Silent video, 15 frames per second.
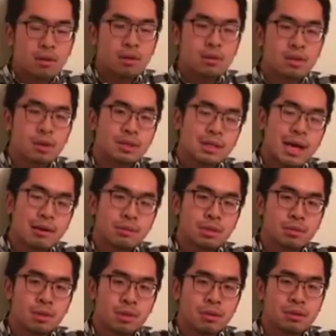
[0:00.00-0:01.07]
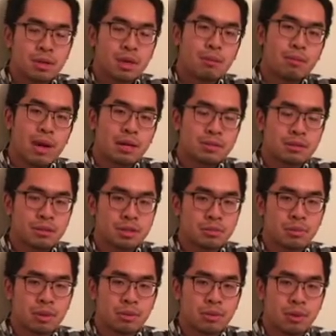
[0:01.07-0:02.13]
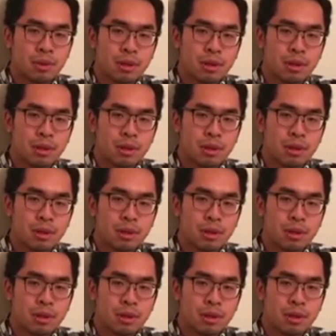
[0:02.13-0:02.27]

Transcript: So a sound is produced on a brass instrument when the